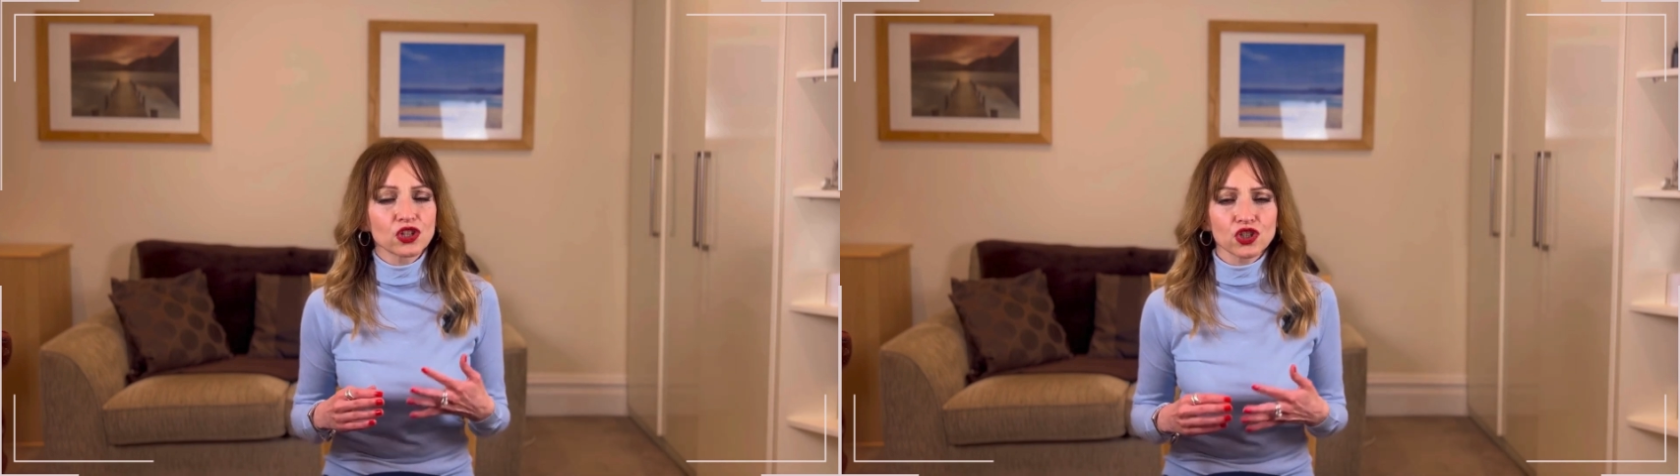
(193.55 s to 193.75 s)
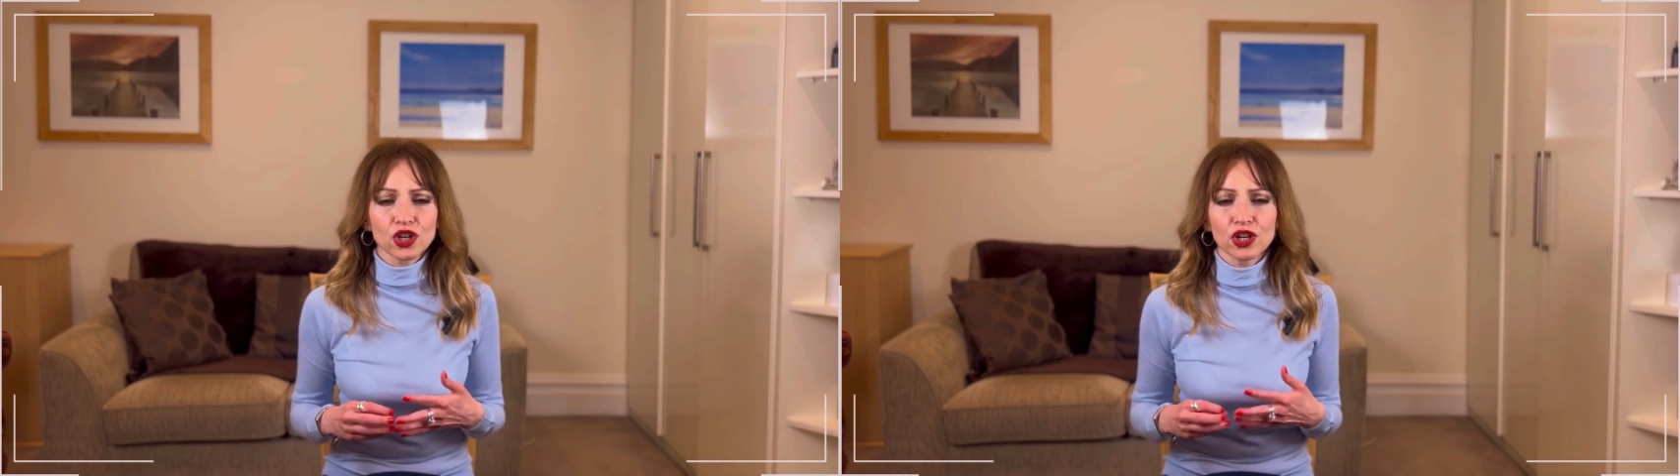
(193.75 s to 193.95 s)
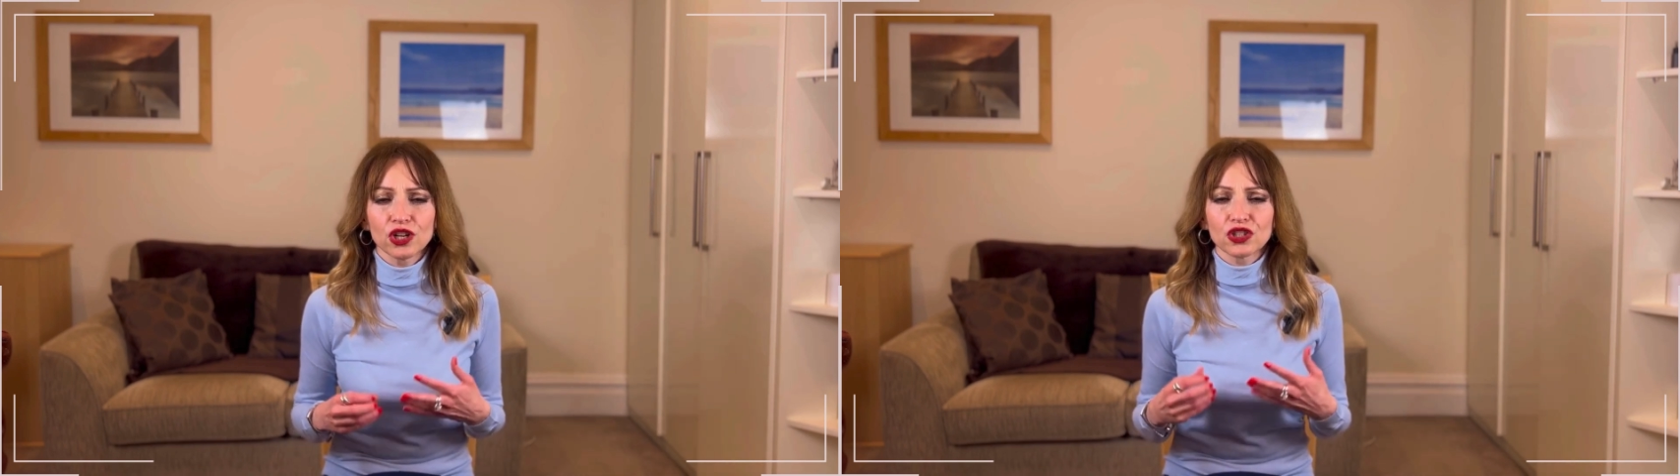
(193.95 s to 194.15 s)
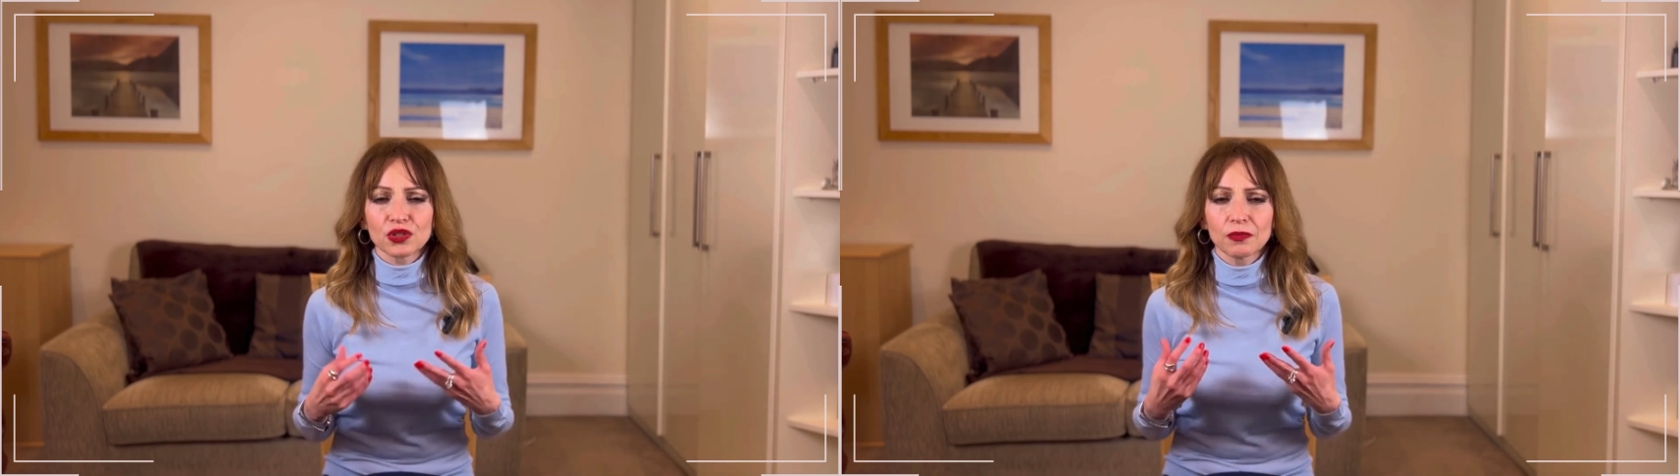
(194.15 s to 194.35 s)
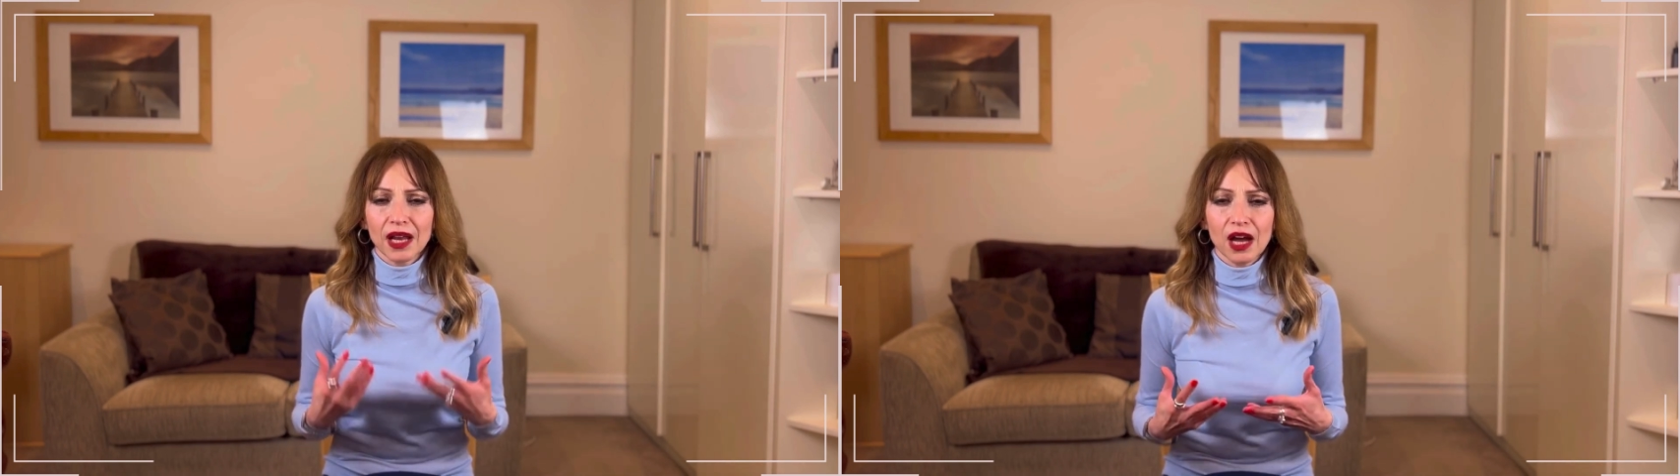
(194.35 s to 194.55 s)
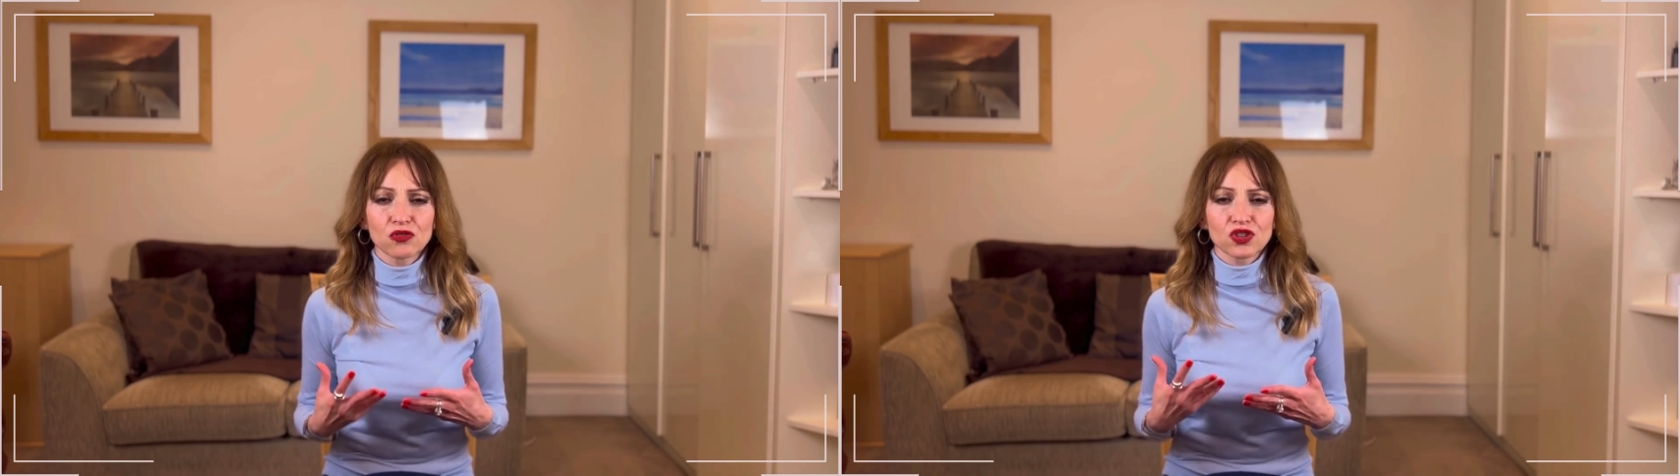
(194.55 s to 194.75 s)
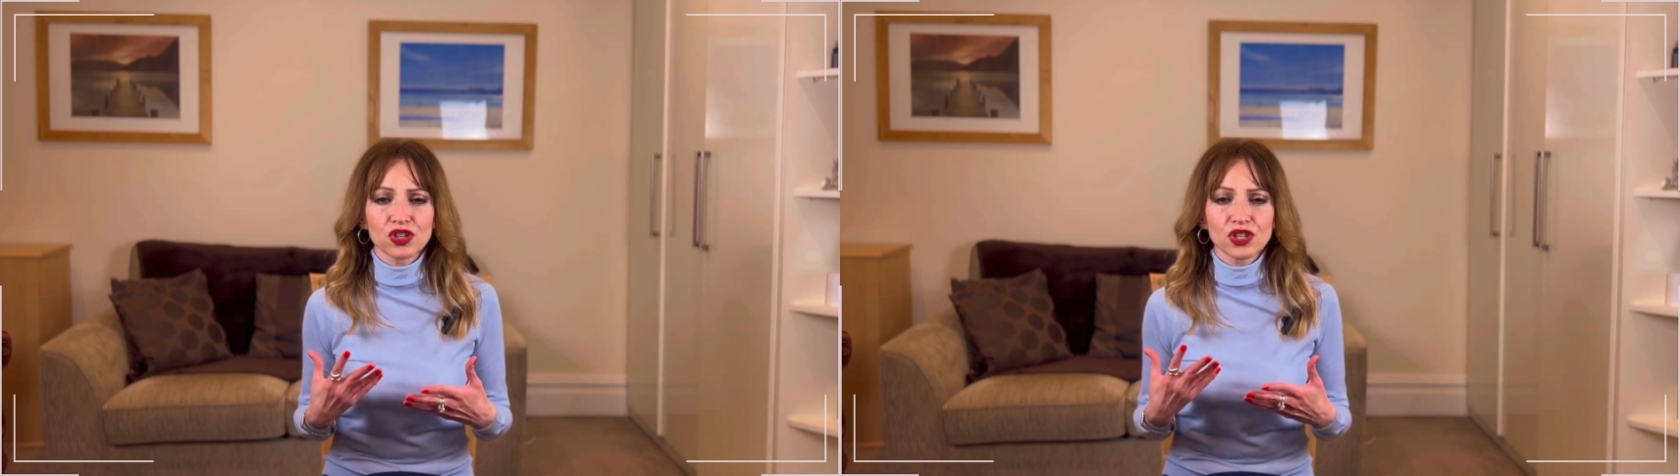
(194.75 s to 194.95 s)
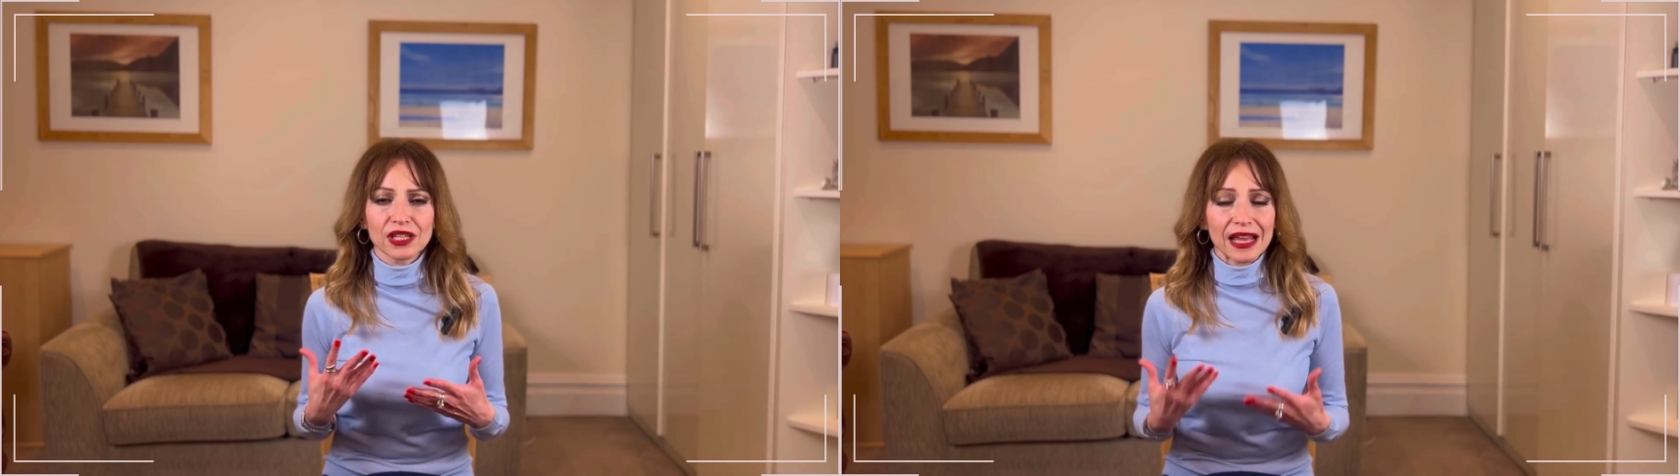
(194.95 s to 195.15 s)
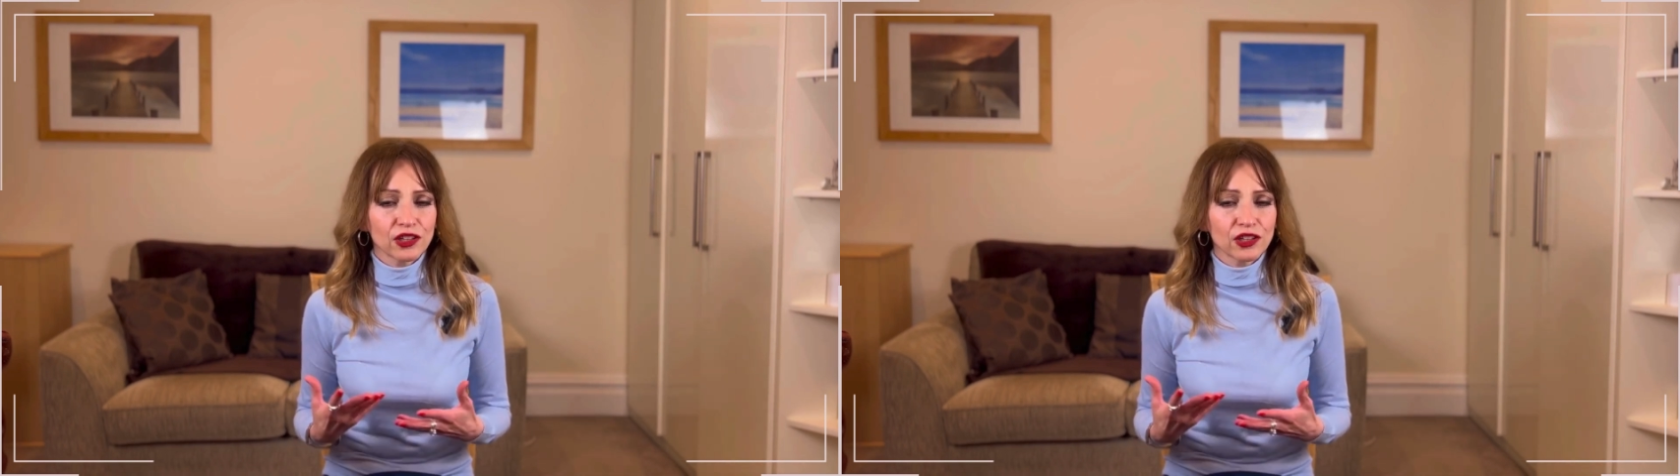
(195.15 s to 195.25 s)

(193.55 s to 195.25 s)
shirts, blouses,